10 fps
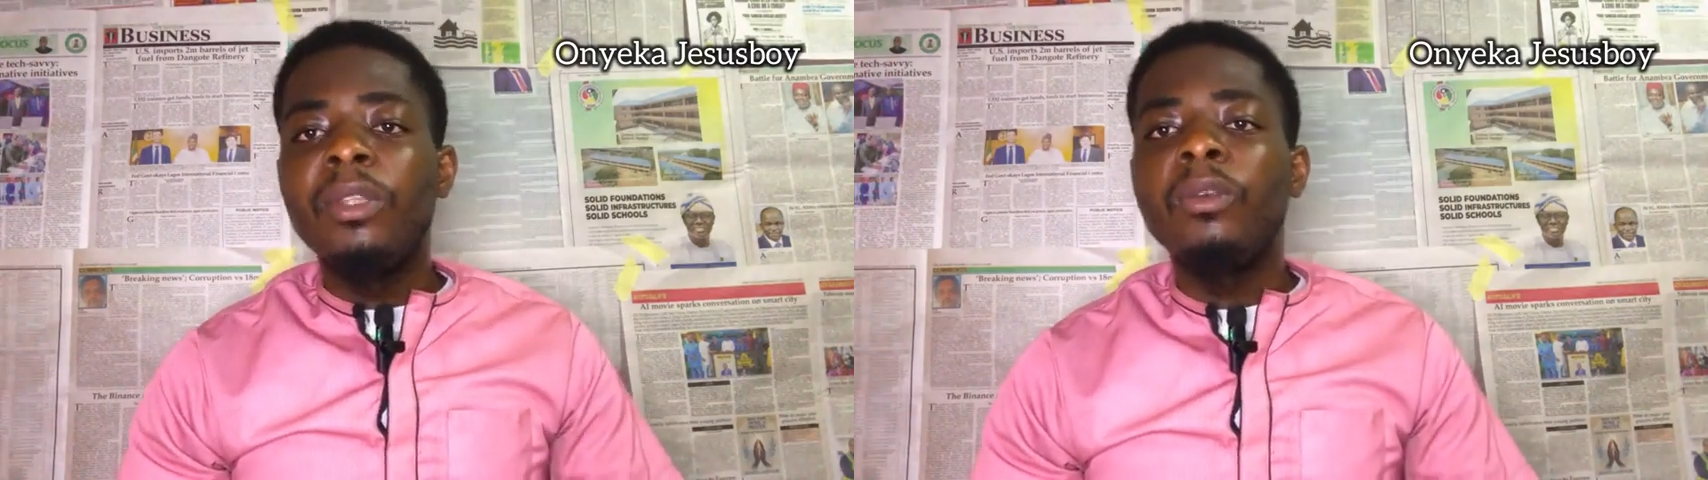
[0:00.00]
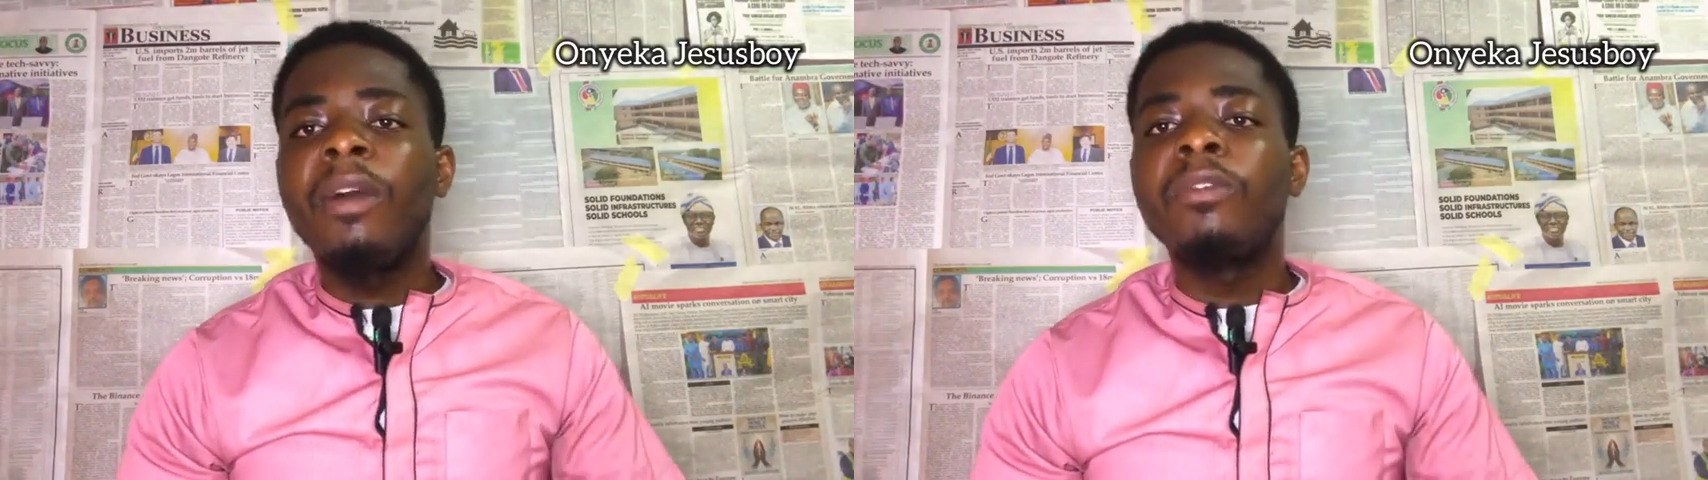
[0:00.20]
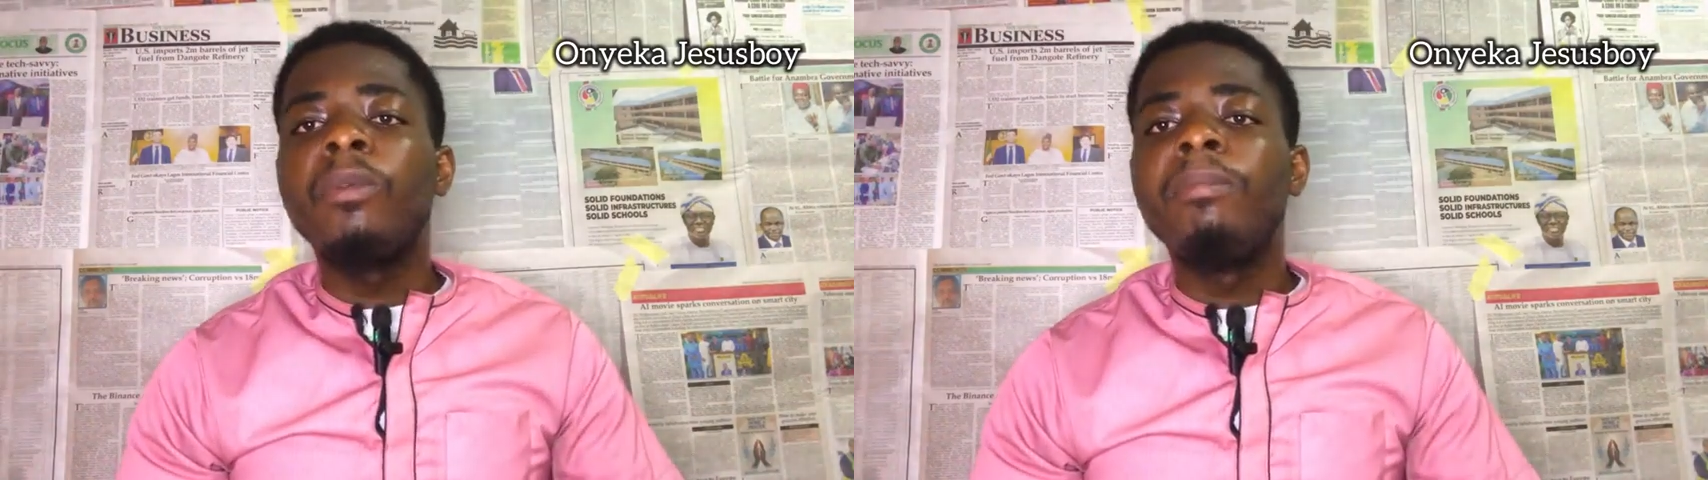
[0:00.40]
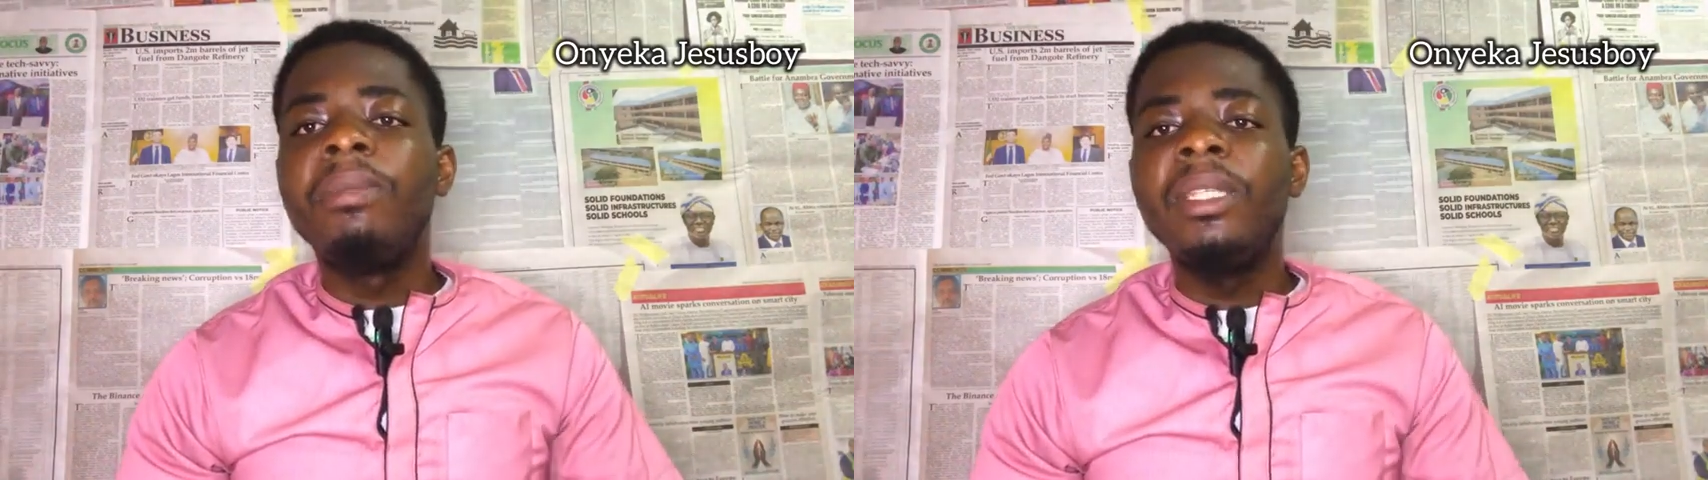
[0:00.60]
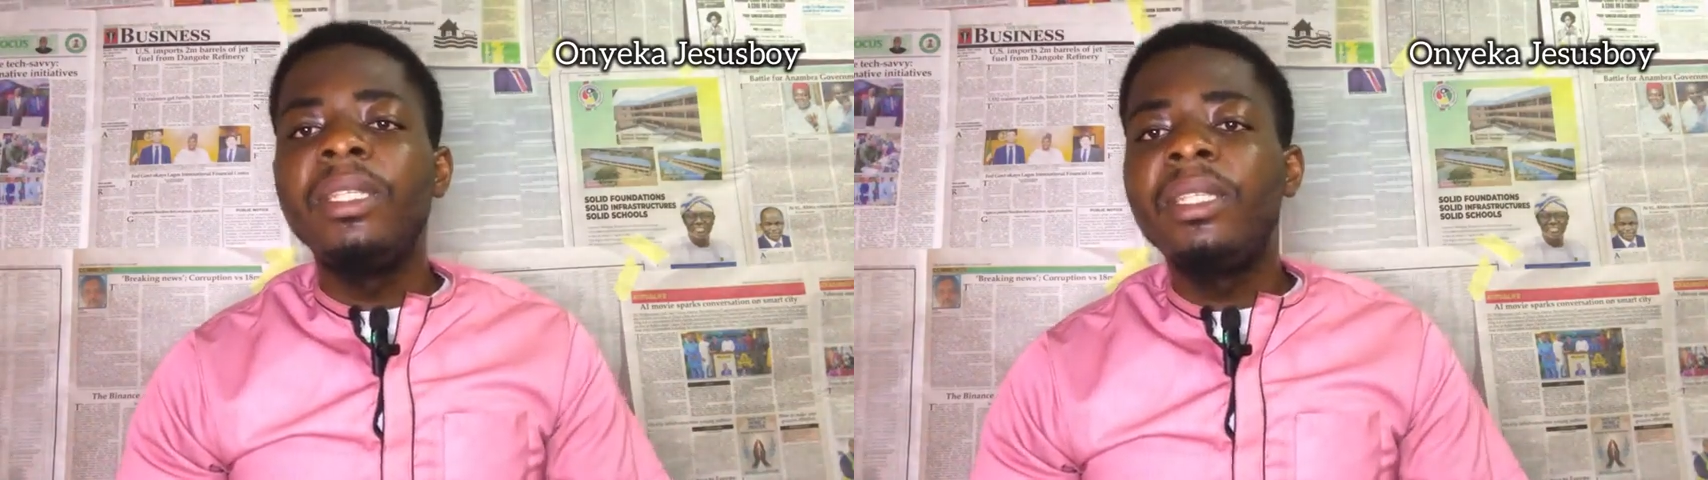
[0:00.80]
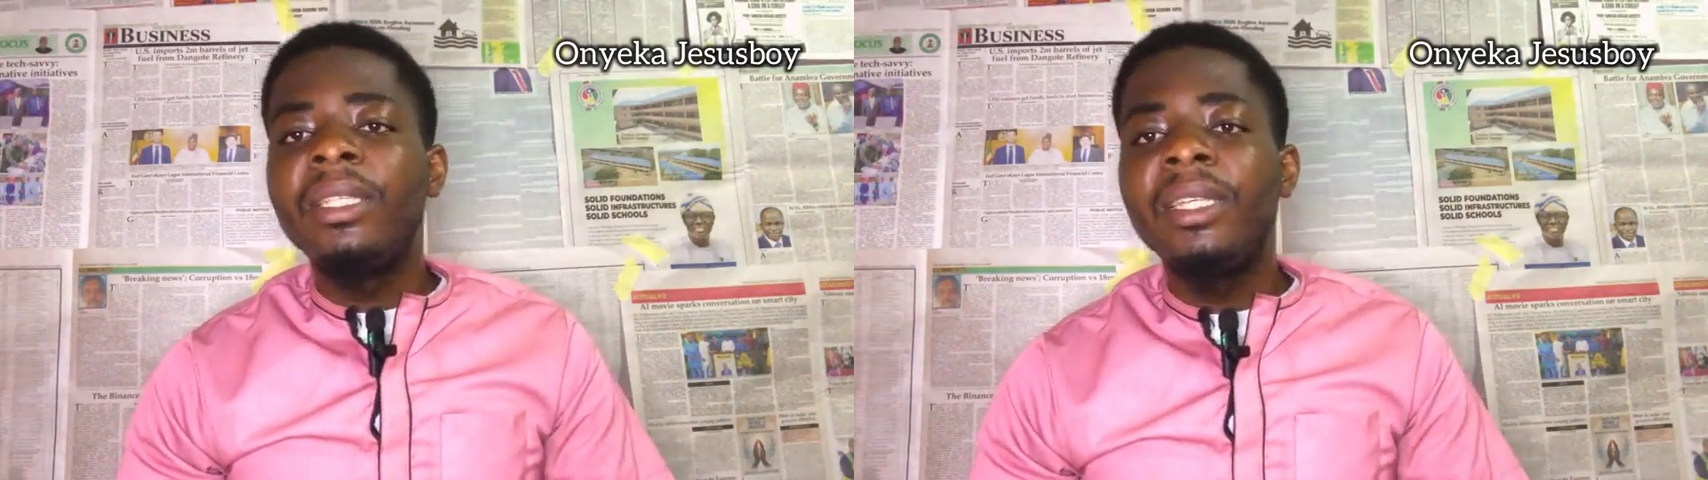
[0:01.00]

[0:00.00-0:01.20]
You have to be